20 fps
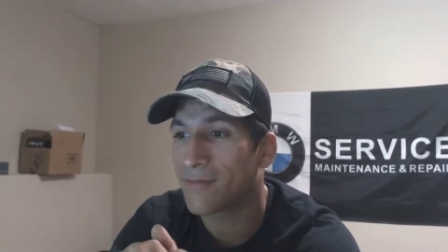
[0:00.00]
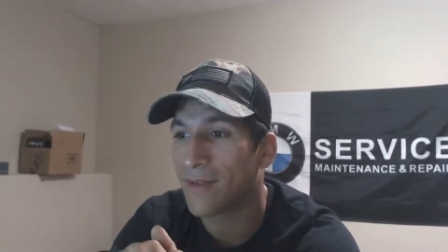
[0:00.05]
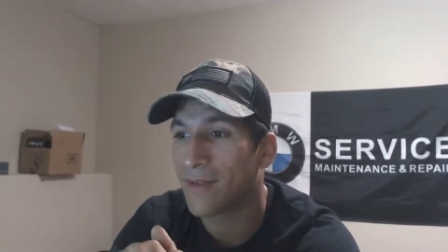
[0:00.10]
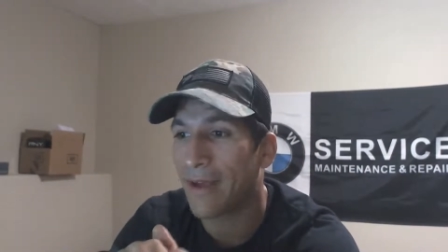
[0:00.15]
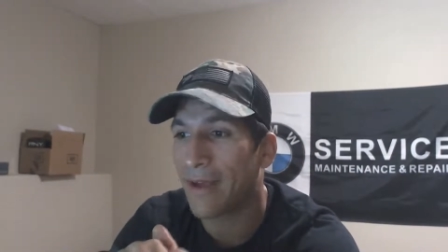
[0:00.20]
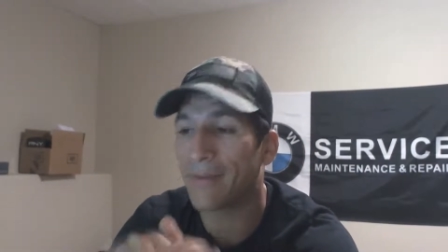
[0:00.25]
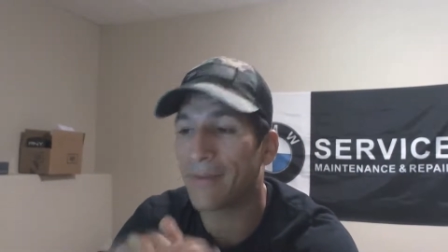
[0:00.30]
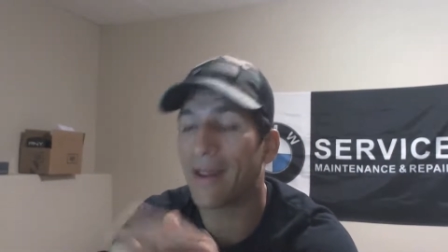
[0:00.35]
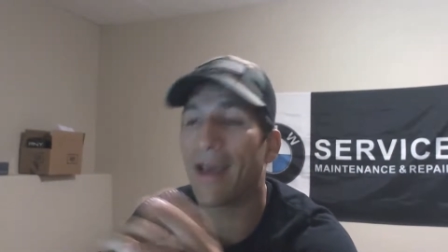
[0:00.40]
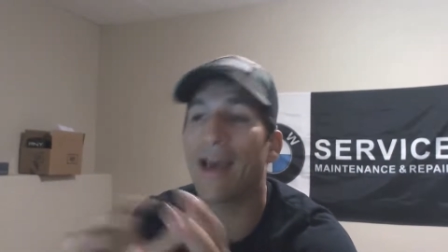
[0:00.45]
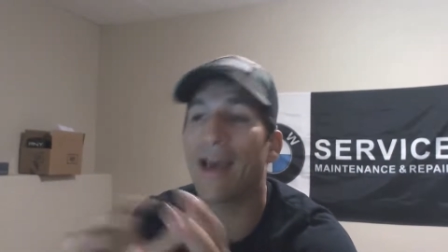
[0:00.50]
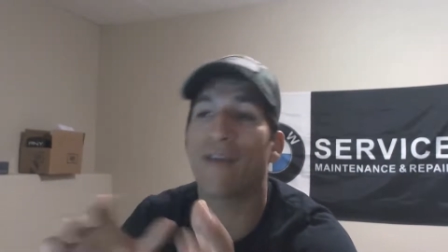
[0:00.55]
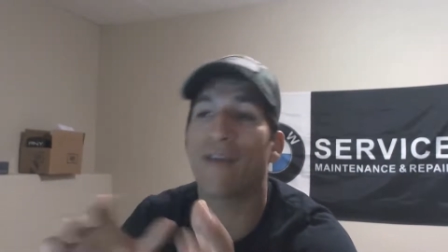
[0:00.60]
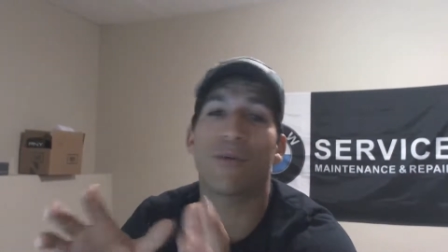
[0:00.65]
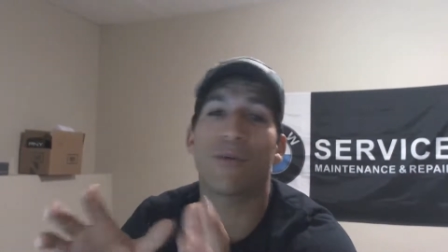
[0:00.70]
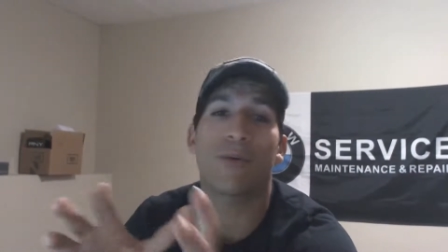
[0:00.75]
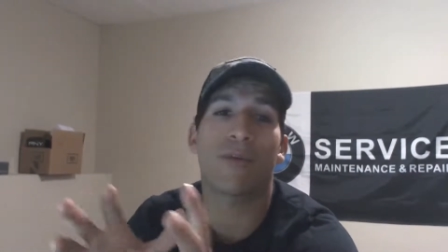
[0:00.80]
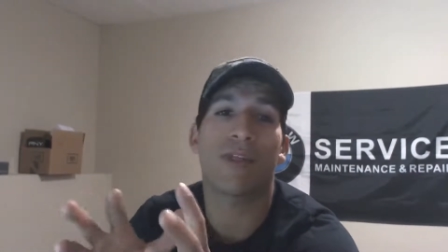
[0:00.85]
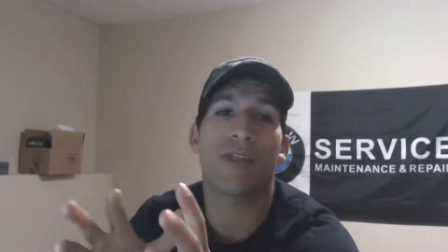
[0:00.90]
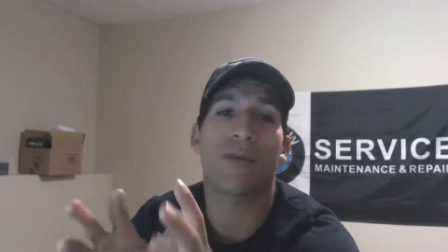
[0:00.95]
I mean, I have
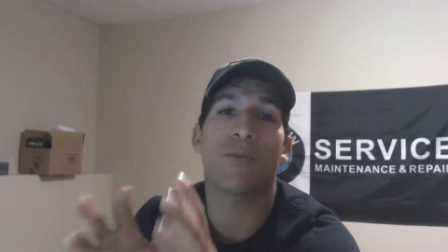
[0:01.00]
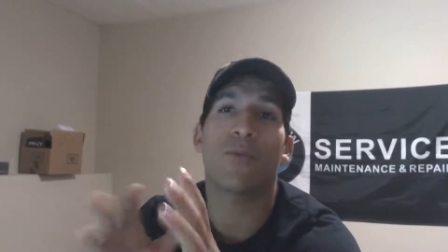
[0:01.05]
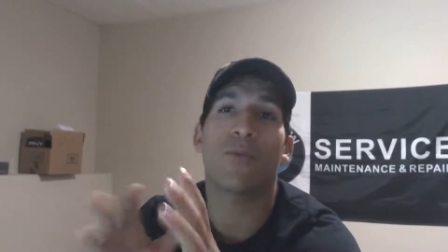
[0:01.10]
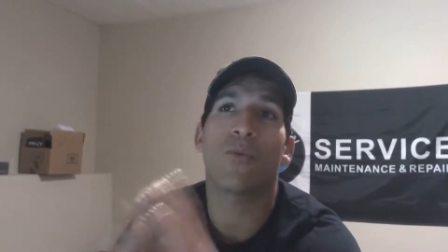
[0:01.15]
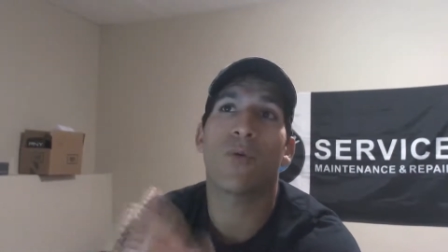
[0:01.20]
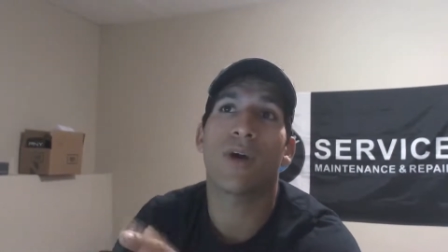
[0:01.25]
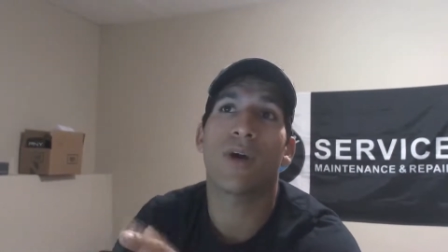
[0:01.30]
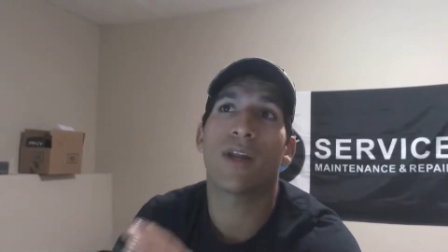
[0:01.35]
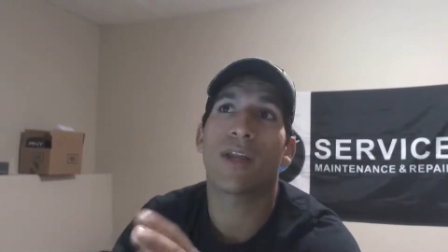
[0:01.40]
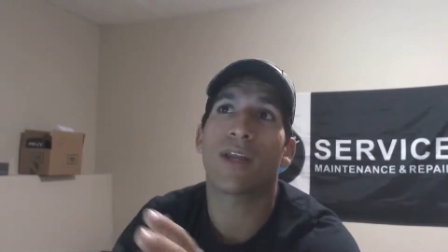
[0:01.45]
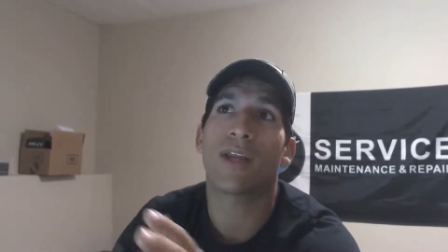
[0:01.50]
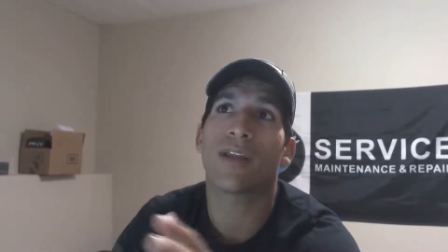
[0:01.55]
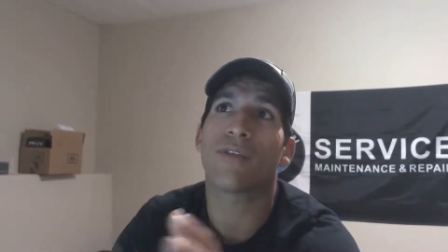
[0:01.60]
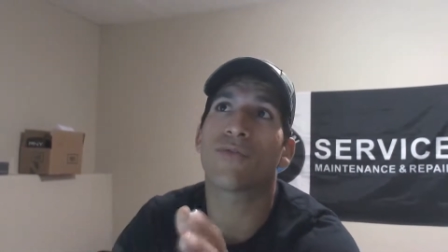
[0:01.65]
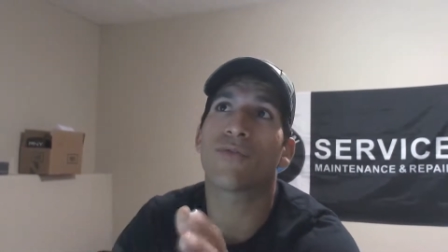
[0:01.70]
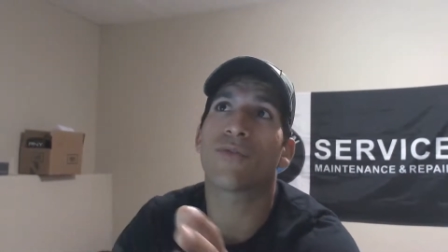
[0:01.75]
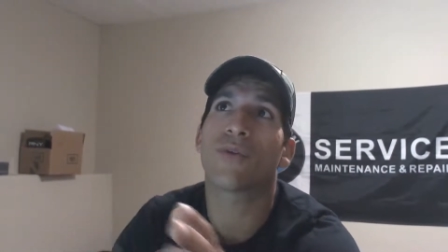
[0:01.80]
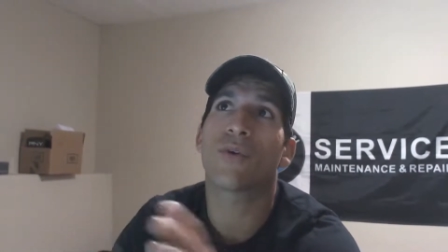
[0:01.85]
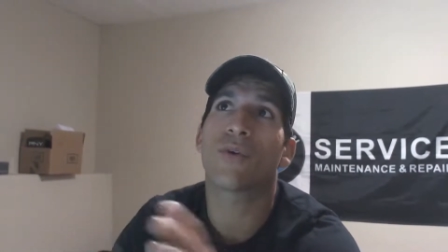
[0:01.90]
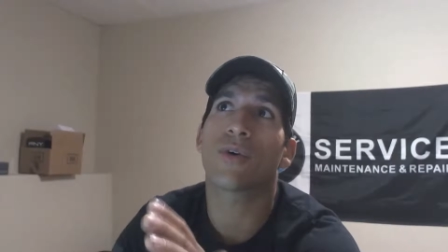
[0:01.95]
one with it
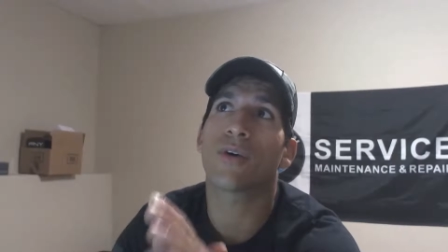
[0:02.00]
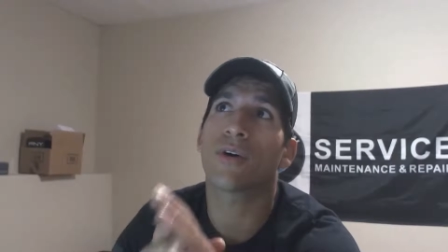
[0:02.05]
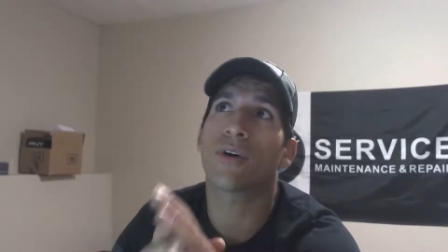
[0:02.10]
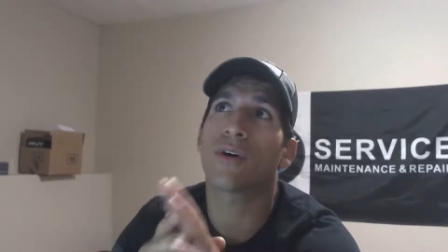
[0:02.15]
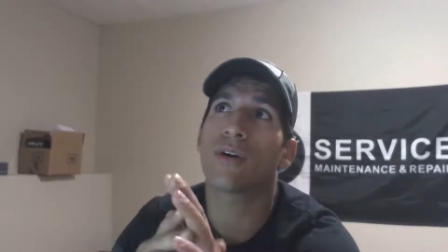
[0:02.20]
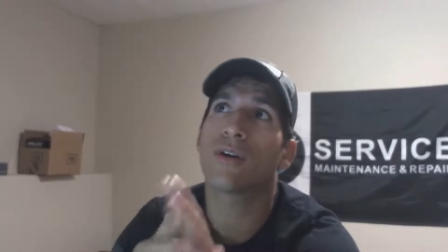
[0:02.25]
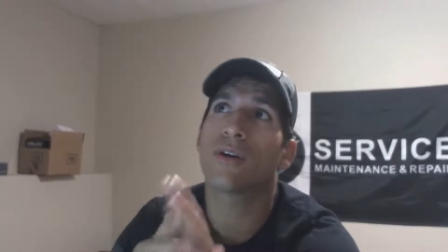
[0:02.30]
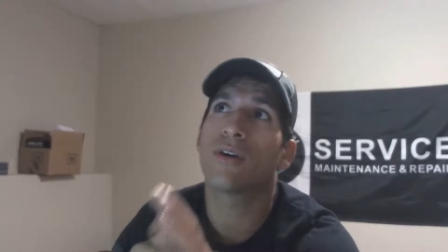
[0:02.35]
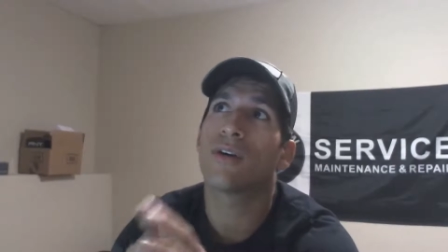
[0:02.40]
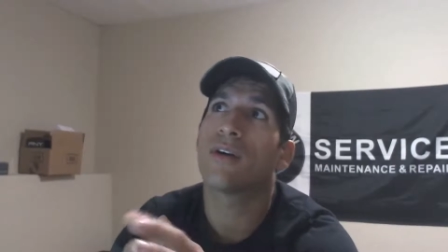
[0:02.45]
184.